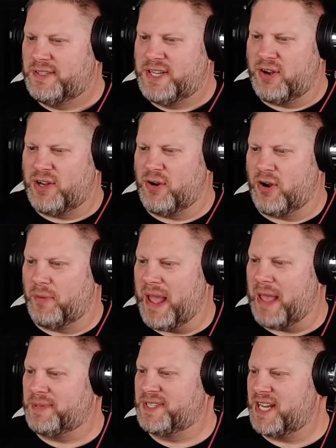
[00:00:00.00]
Dear Europe,
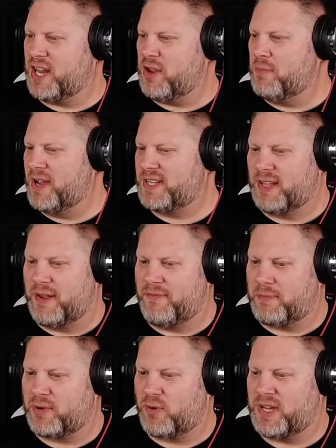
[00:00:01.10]
I'm sending you much love
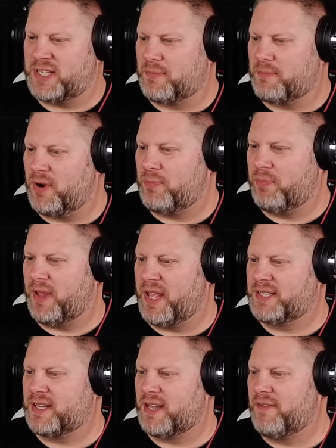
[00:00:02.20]
from Greece, the
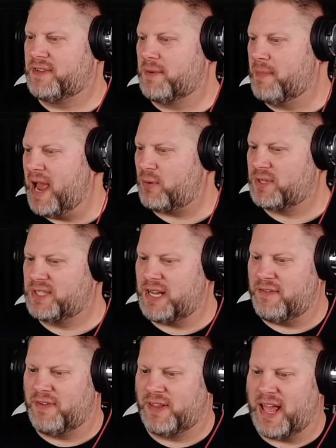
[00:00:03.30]
birthplace of
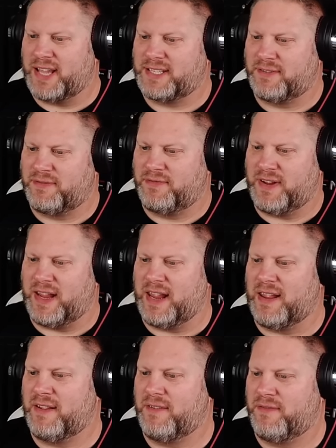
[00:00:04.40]
democracy,
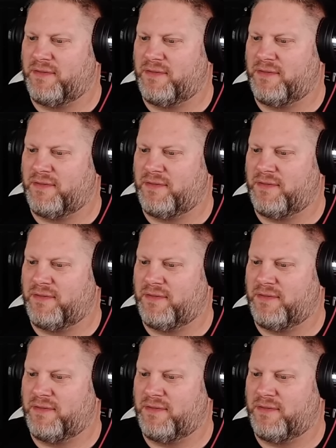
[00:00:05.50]
philosophy,